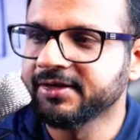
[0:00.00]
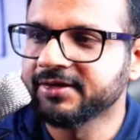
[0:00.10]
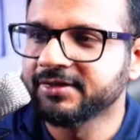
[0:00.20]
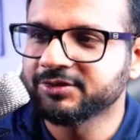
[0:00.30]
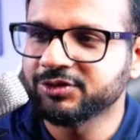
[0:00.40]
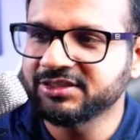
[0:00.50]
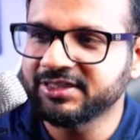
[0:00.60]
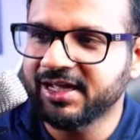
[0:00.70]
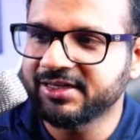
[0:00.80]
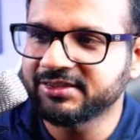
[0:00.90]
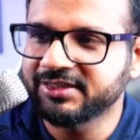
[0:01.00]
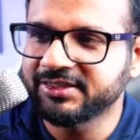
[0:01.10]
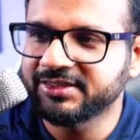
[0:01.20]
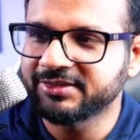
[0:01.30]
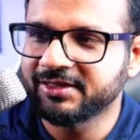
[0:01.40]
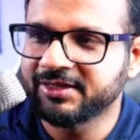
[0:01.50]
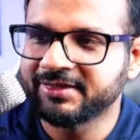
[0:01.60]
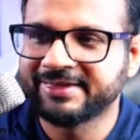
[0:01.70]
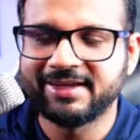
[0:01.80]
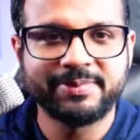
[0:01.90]
So the challenge is,
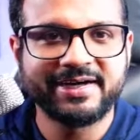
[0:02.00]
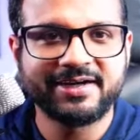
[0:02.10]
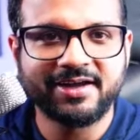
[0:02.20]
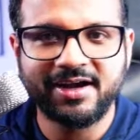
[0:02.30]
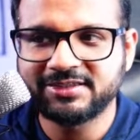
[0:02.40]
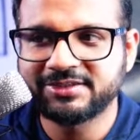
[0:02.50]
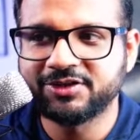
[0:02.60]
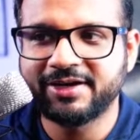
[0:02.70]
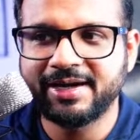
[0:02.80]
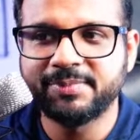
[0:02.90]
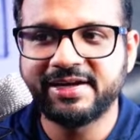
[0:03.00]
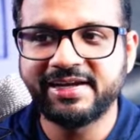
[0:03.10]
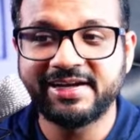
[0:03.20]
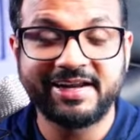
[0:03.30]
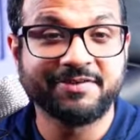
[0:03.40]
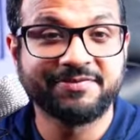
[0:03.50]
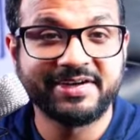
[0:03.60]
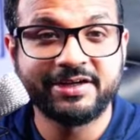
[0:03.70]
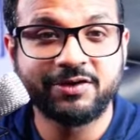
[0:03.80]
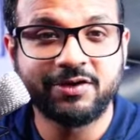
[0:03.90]
there'll be a task.md in
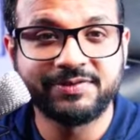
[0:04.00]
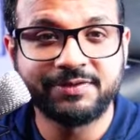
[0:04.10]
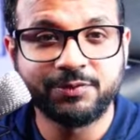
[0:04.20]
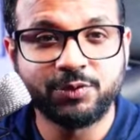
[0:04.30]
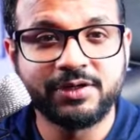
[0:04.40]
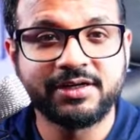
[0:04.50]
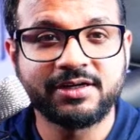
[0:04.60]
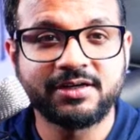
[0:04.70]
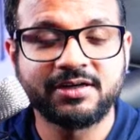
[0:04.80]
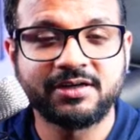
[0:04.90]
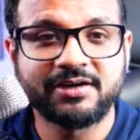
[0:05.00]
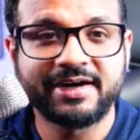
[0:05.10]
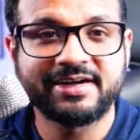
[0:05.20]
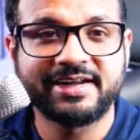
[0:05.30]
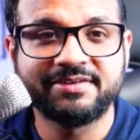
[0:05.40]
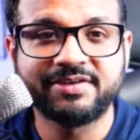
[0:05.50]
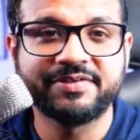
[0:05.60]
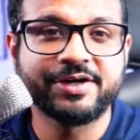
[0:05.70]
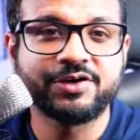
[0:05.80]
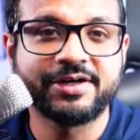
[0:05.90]
every of the folder, right? Day one
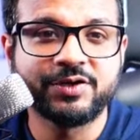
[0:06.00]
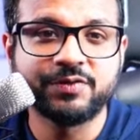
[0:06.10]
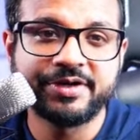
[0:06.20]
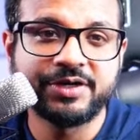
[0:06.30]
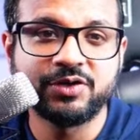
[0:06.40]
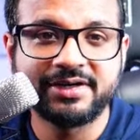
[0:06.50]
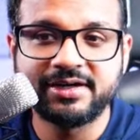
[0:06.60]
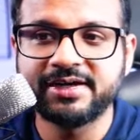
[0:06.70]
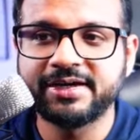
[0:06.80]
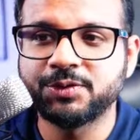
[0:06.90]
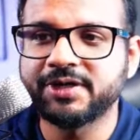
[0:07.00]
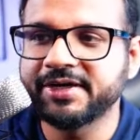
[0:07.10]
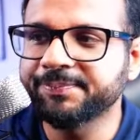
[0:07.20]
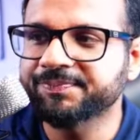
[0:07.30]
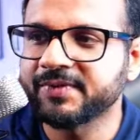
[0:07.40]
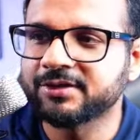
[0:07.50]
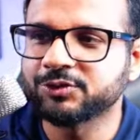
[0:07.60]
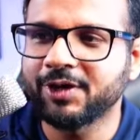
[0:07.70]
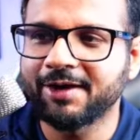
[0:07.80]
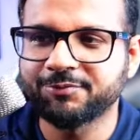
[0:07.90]
video, day two video, till day 20. So
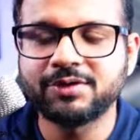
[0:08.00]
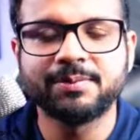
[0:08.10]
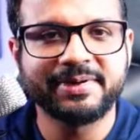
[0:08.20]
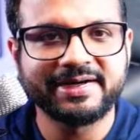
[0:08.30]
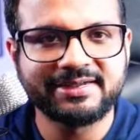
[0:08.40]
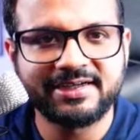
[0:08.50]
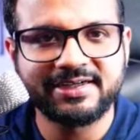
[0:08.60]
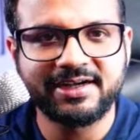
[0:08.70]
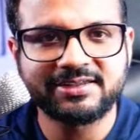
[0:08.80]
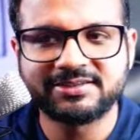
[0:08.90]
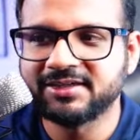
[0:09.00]
you have to complete that task.